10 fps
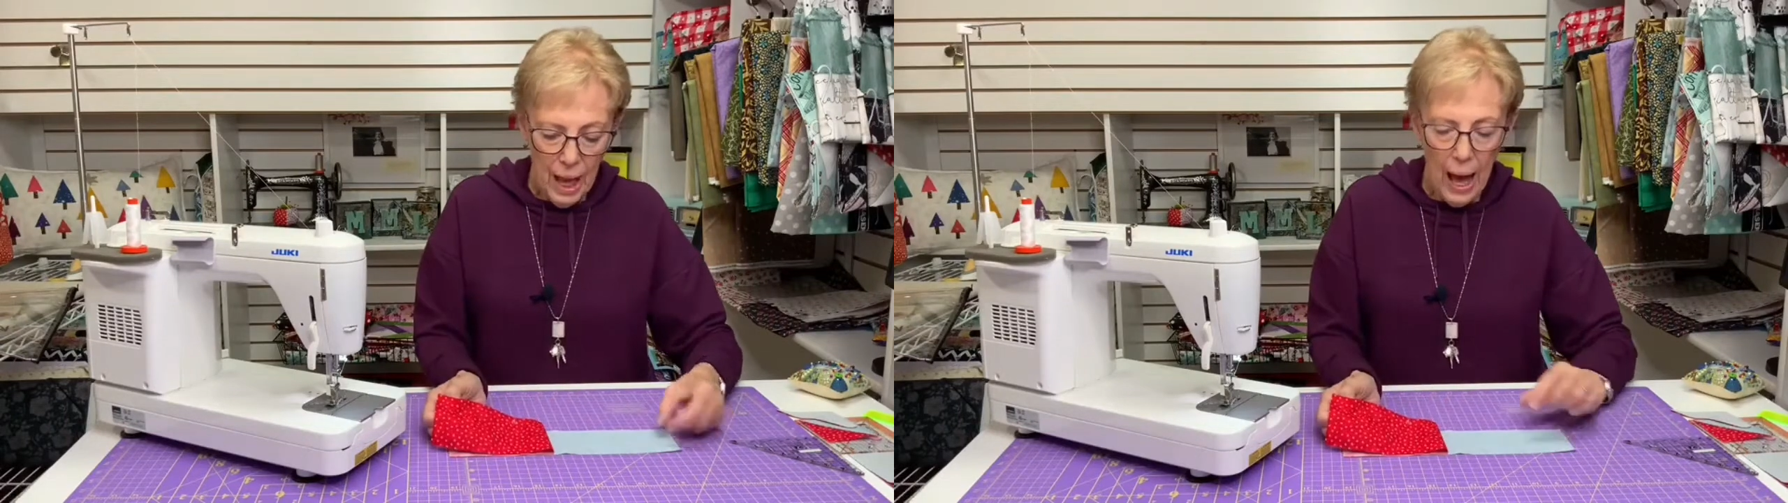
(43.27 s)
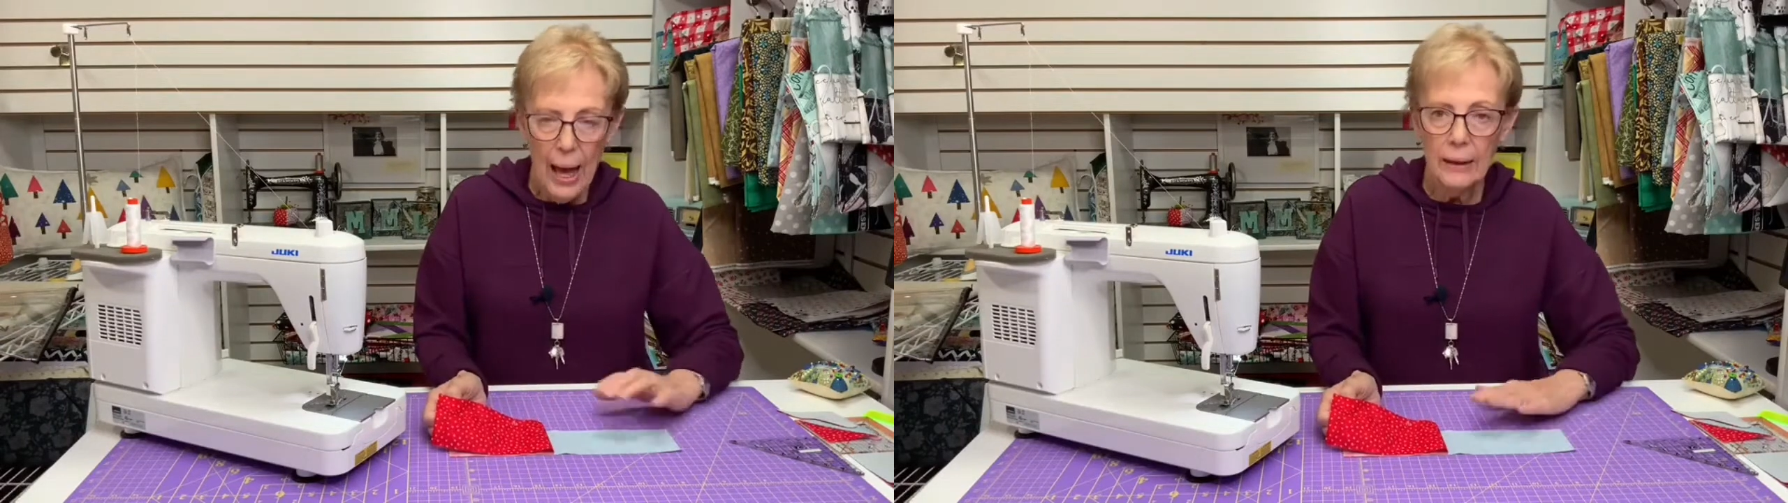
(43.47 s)

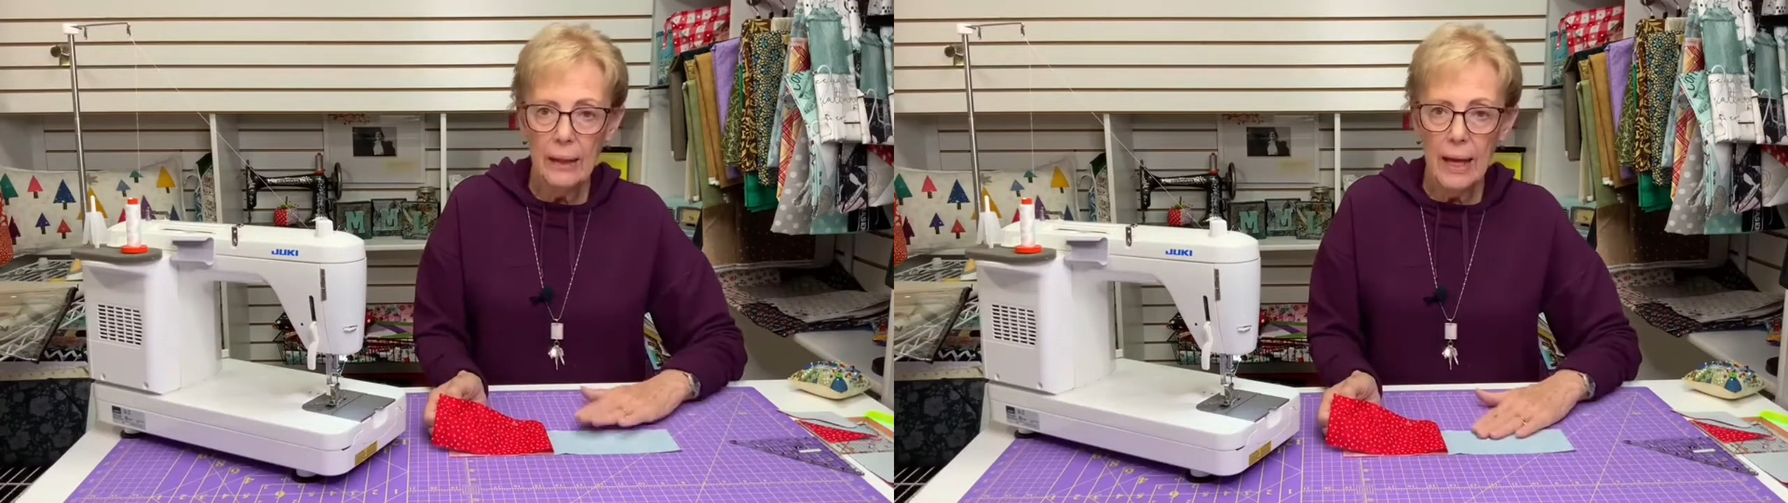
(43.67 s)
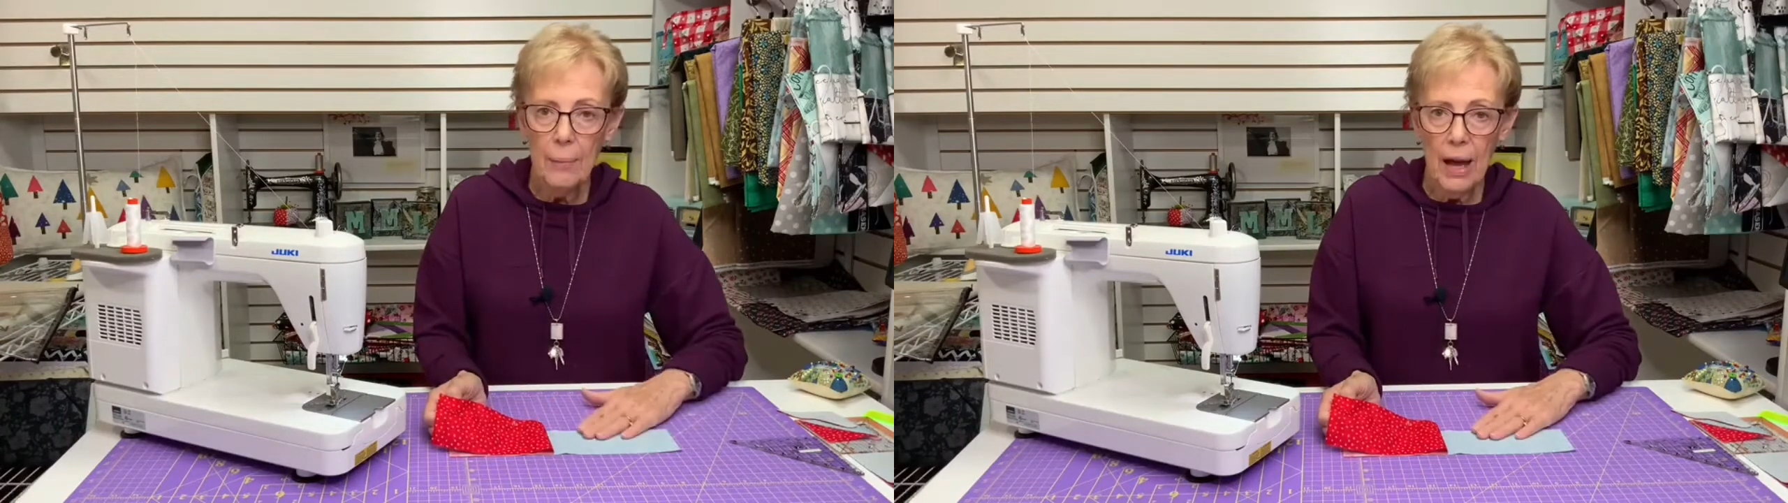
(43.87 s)
I
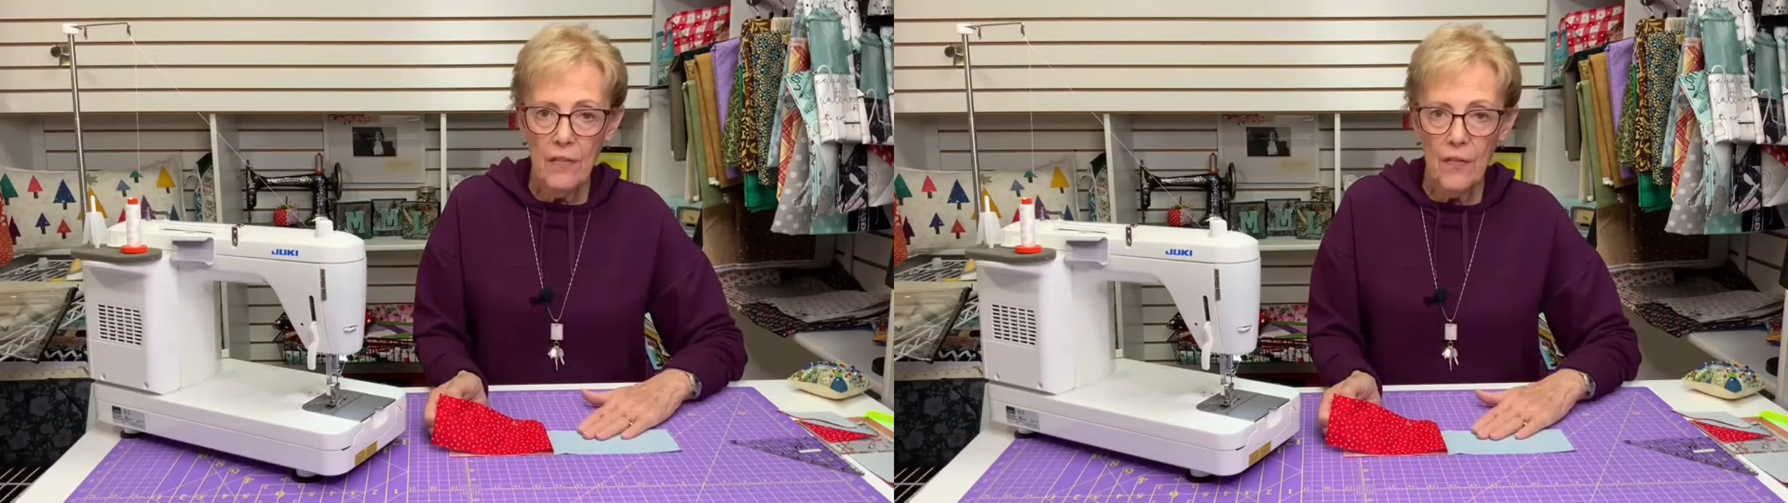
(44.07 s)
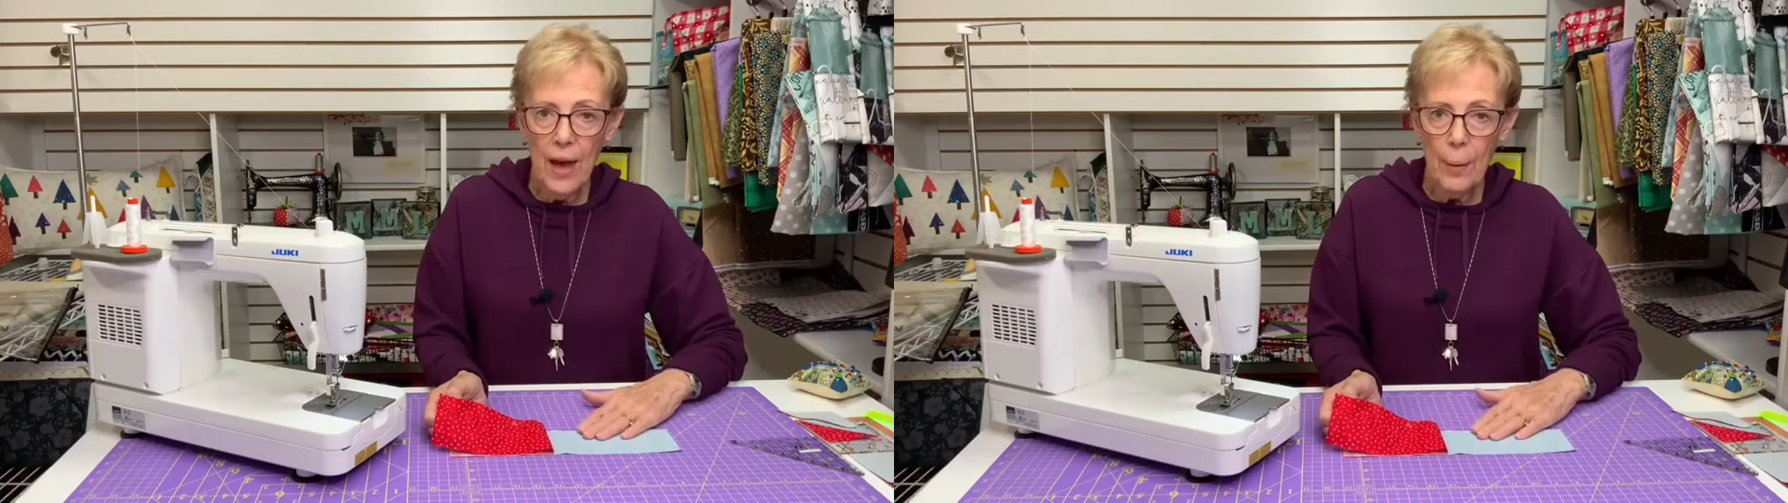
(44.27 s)
lay my
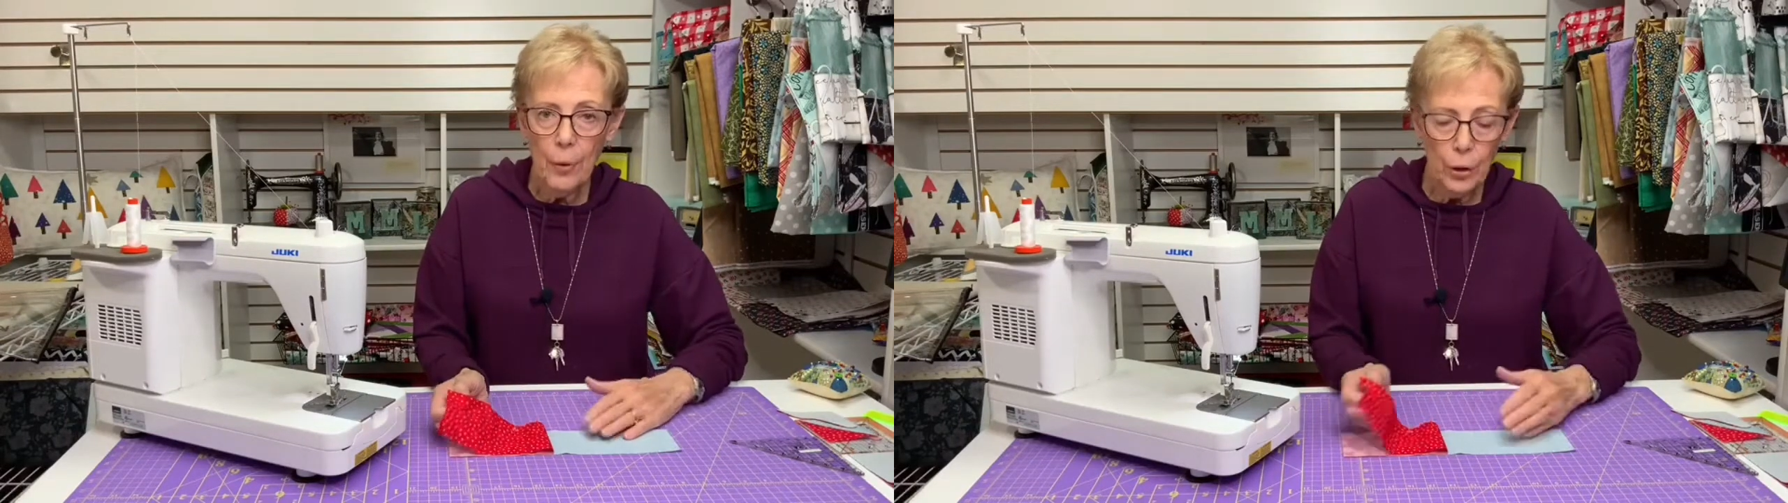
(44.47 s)
fabric